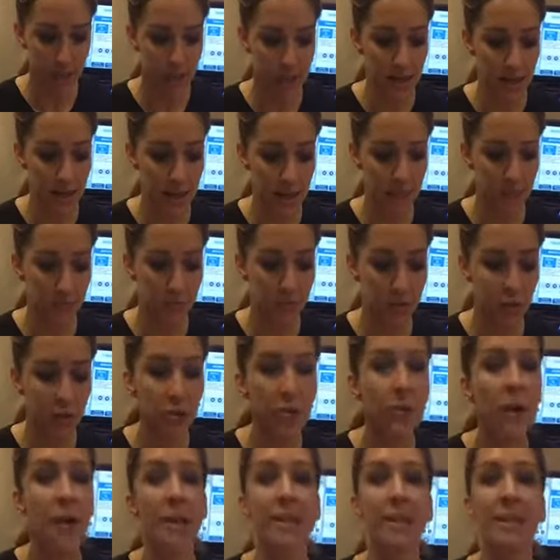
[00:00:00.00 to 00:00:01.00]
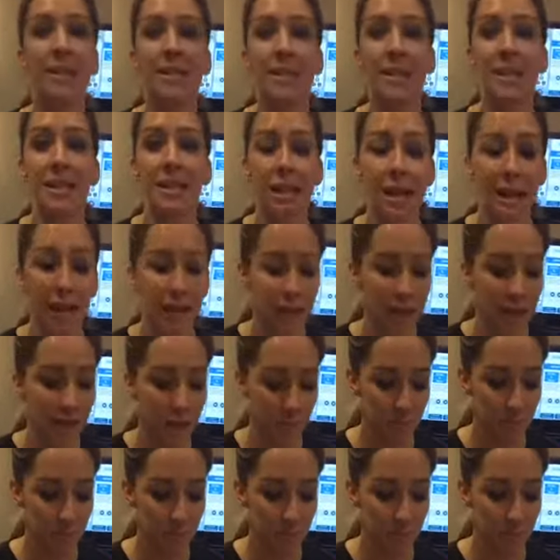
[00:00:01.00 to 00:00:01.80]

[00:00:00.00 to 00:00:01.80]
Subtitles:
and the blue LED light helps